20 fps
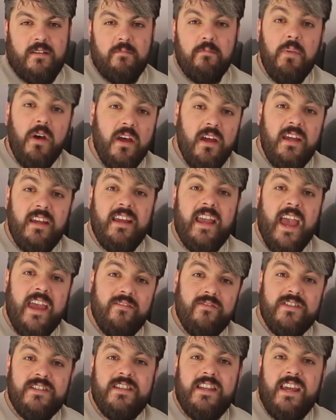But he
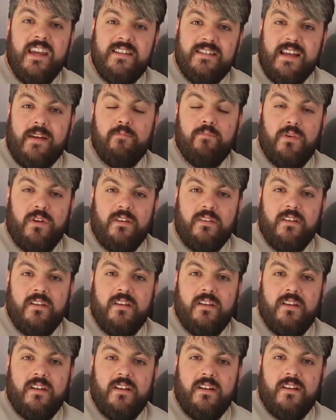gave us the example
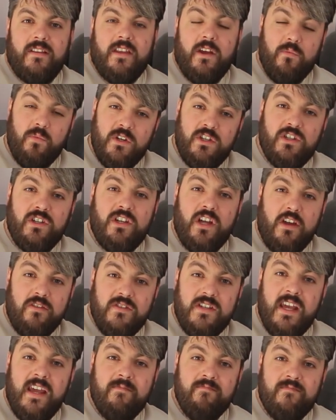that we should go
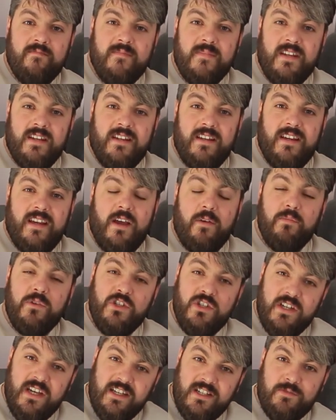to him and we
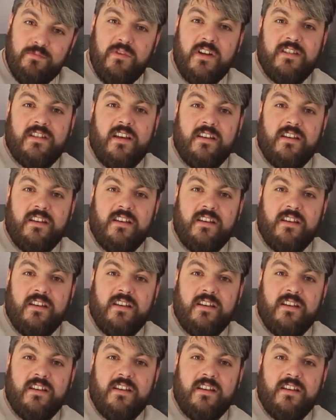should express